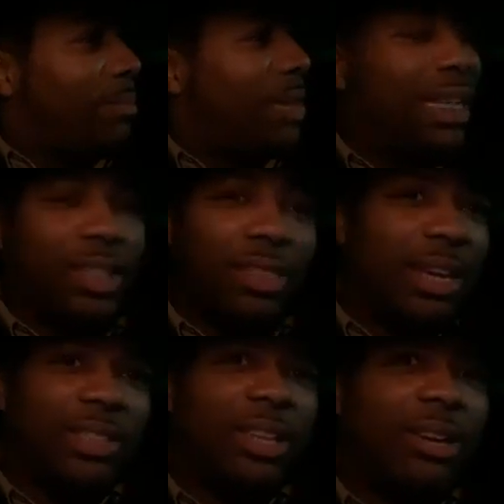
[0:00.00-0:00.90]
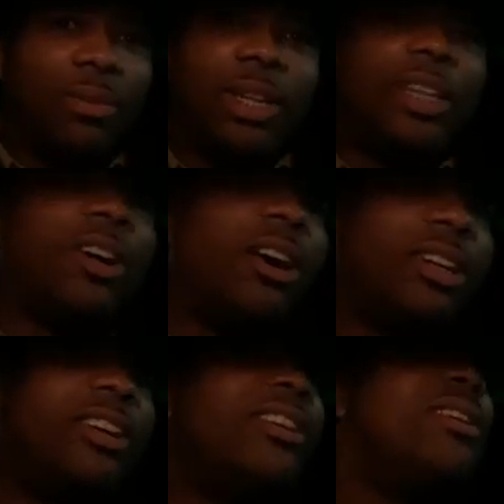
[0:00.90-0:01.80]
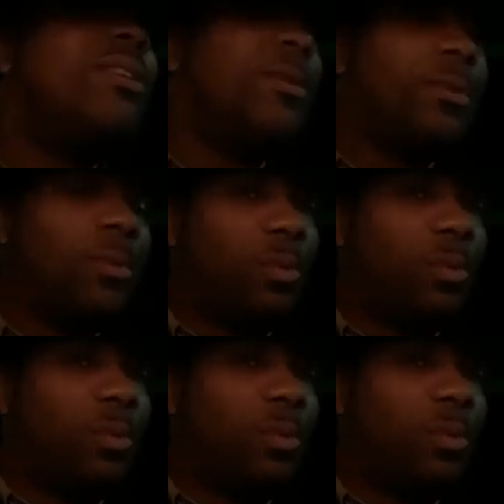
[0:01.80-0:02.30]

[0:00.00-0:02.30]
these are things that only God could know